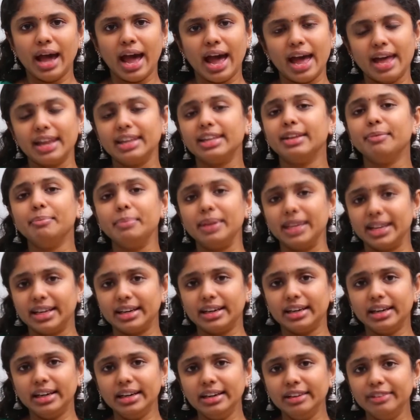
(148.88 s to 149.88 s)
and the
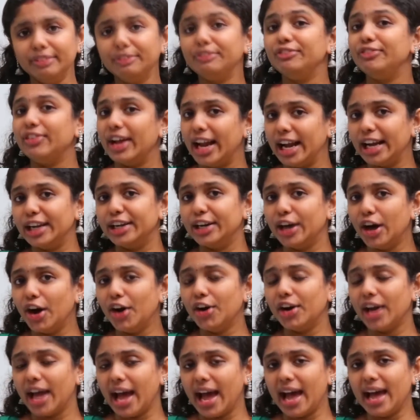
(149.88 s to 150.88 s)
mirror fell
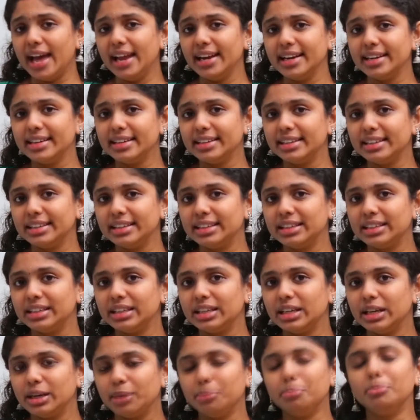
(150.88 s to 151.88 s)
down and
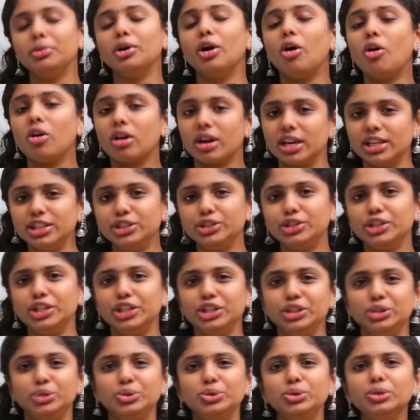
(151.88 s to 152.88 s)
broken
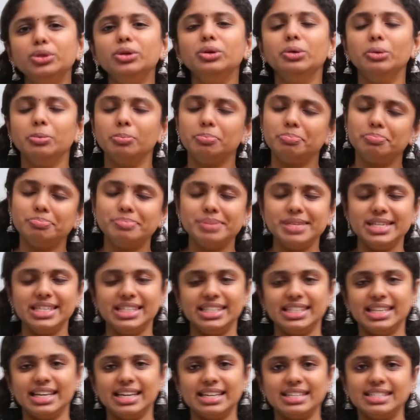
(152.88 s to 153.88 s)
into
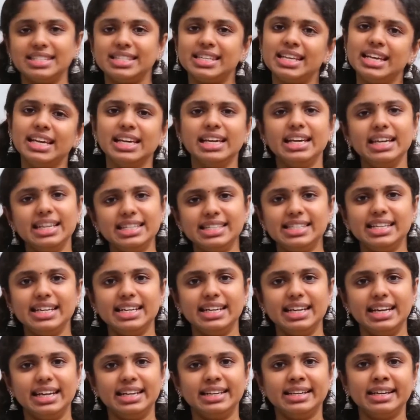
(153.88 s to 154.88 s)
pieces isn't
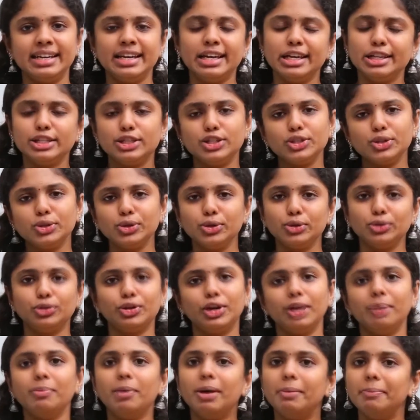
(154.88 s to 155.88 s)
it? So, you
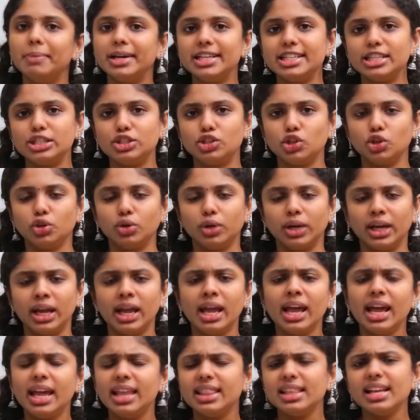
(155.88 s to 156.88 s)
remember the story.
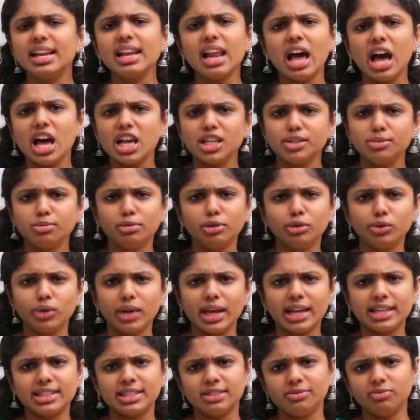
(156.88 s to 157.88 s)
In the last few
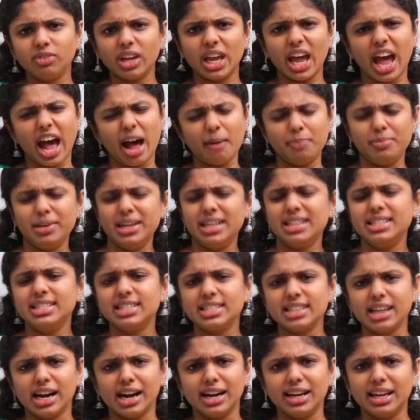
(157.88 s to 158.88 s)
days, we have been
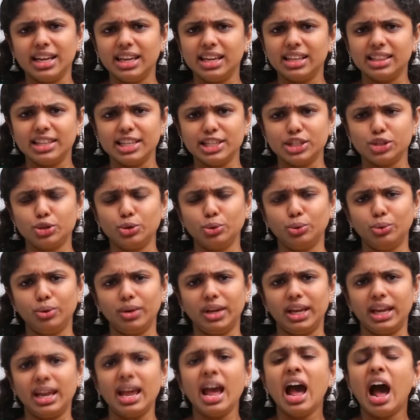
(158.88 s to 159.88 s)
studying the
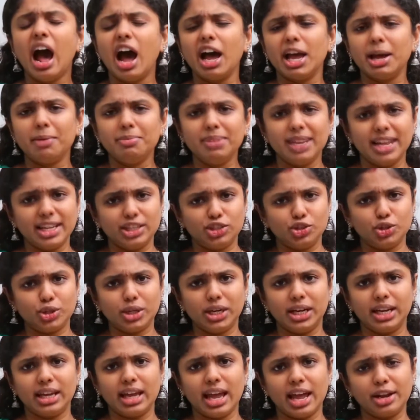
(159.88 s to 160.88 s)
story. I am
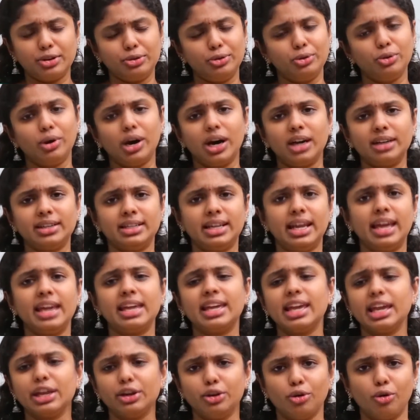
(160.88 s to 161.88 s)
lecturing and you are
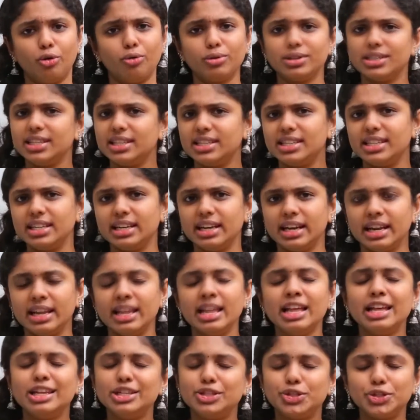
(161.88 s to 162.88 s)
taking notes, isn't
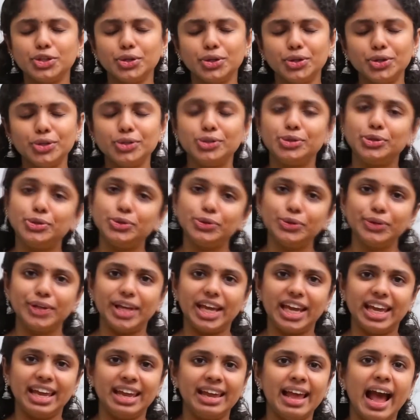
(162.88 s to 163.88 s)
it? So,
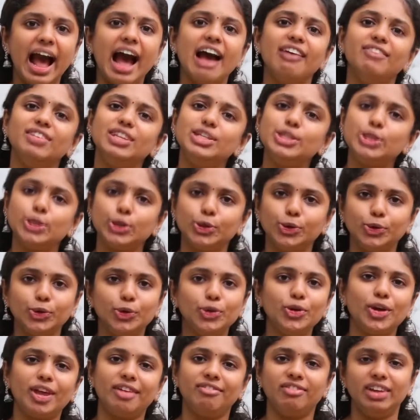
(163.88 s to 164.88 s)
today I will show
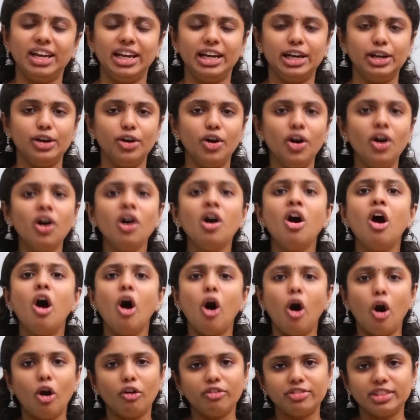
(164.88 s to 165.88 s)
you a video
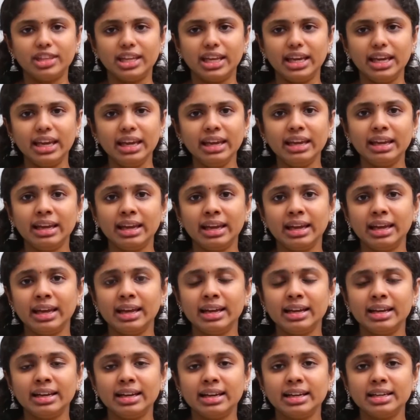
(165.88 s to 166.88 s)
of the
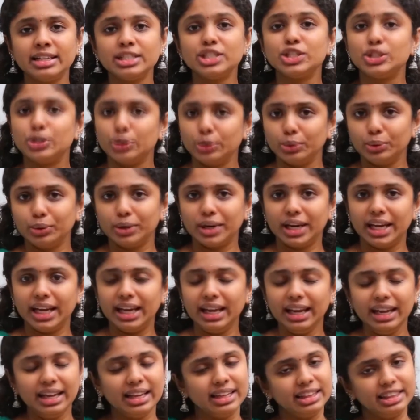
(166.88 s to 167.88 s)
story,
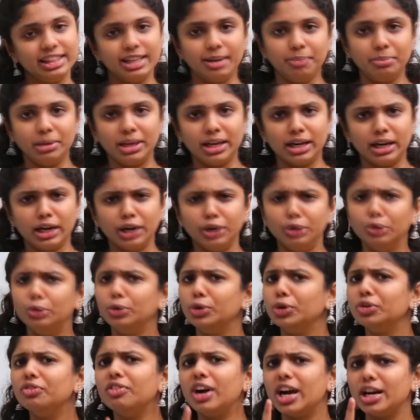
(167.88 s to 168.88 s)
The Mirror. Do
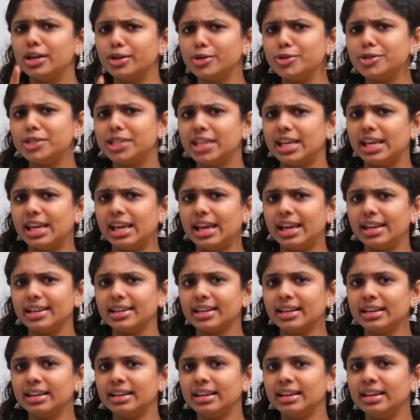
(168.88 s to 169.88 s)
you want to see it?
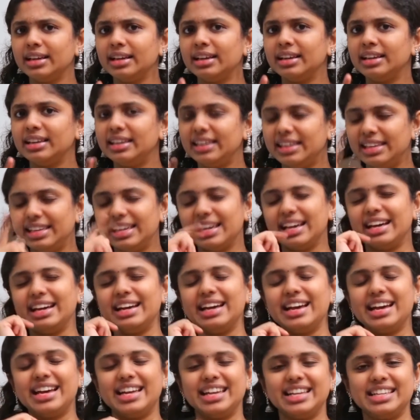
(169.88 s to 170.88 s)

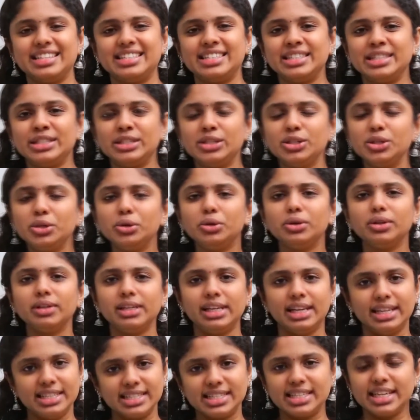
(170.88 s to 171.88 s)
Yes. So,
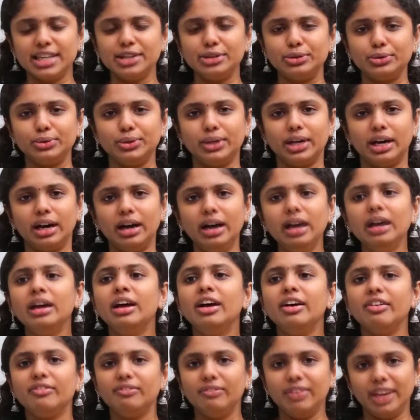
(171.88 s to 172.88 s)
listen to the
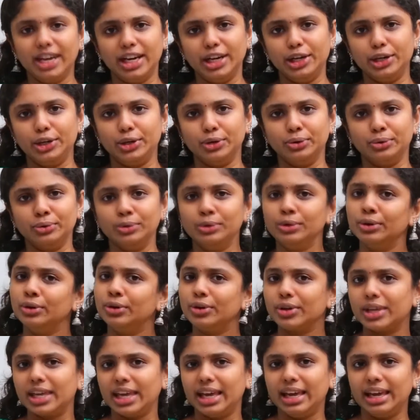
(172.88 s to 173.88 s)
video.
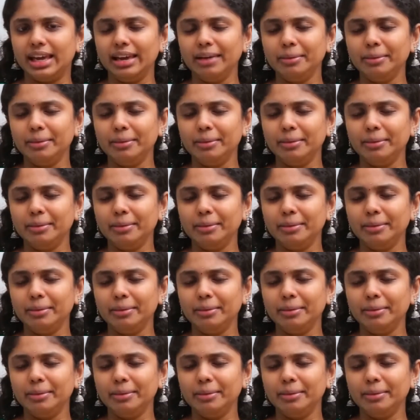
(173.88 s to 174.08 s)
Okay.